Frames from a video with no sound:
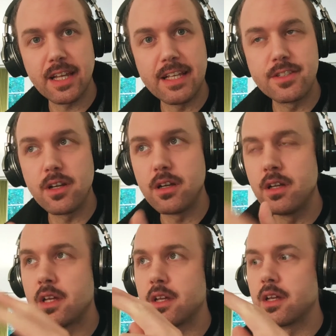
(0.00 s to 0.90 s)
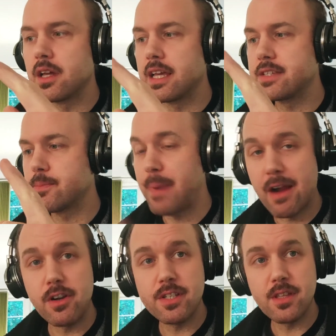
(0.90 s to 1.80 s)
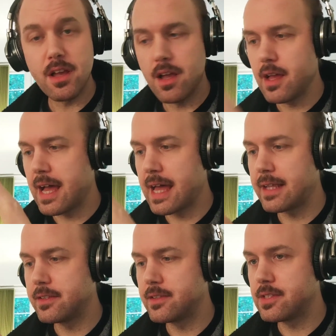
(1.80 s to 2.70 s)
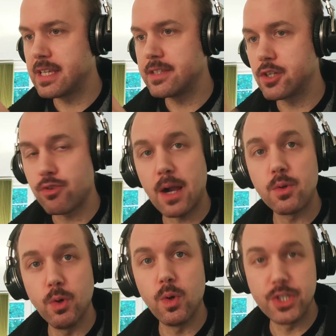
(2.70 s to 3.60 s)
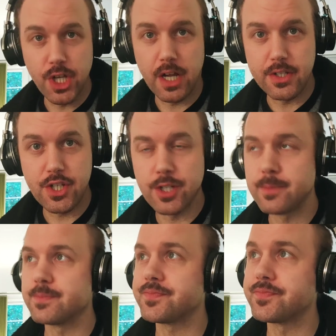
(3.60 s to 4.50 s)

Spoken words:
He's a barrister and he's a Crown Court judge.